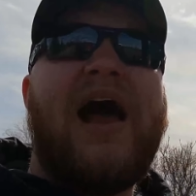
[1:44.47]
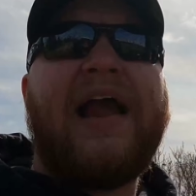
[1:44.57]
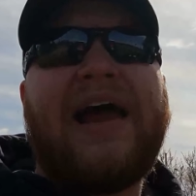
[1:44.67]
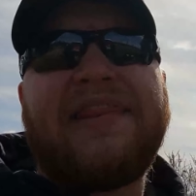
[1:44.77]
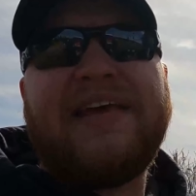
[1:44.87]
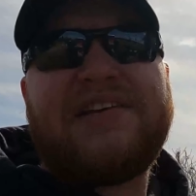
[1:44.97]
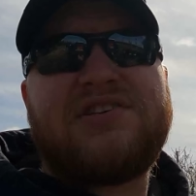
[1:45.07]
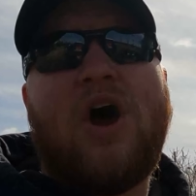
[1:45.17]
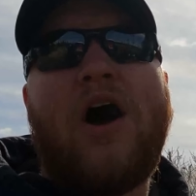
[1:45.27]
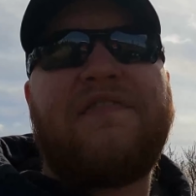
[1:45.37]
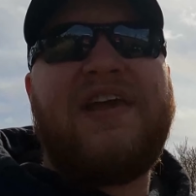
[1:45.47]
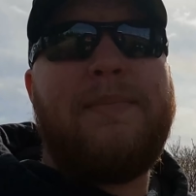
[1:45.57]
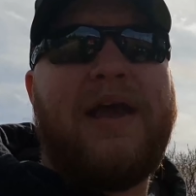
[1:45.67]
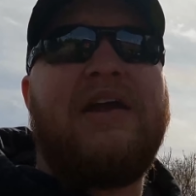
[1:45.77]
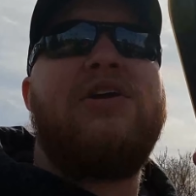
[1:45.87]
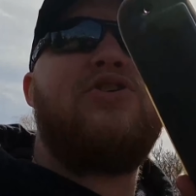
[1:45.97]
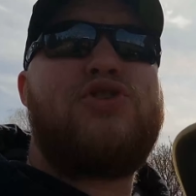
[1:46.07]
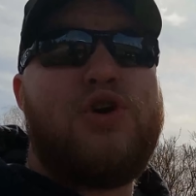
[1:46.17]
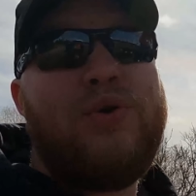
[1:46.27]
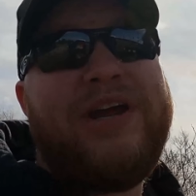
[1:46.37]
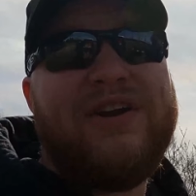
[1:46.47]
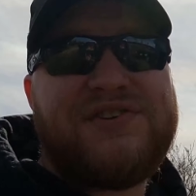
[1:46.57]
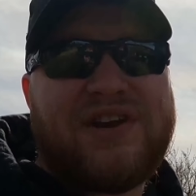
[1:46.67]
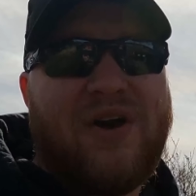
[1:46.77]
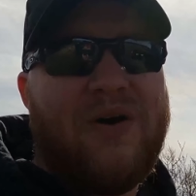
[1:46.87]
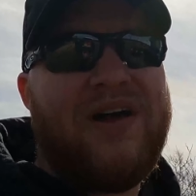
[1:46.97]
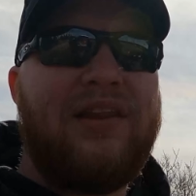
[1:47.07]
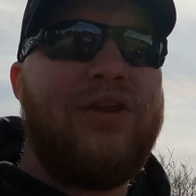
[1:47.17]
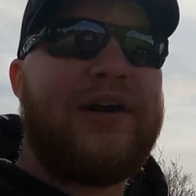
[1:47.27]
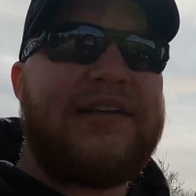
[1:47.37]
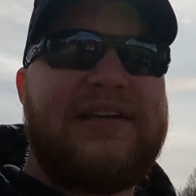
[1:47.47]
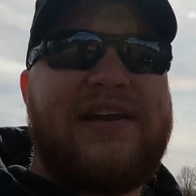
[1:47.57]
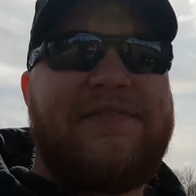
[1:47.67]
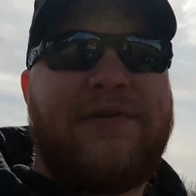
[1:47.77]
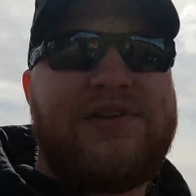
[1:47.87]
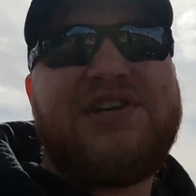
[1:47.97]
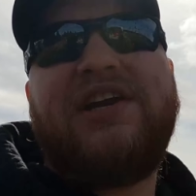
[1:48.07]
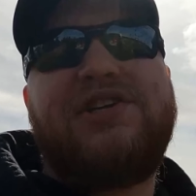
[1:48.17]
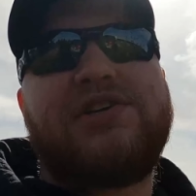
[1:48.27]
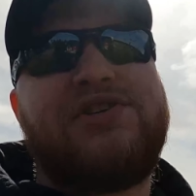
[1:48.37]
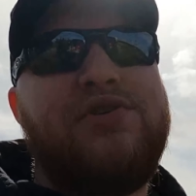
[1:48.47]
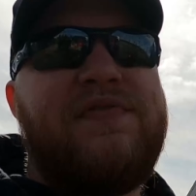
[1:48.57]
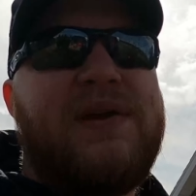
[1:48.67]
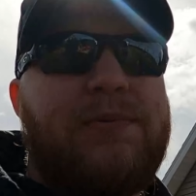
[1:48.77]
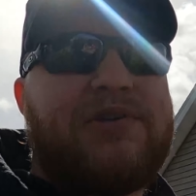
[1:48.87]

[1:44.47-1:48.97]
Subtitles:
I got this off eBay 2 years ago. And look at the difference in just UV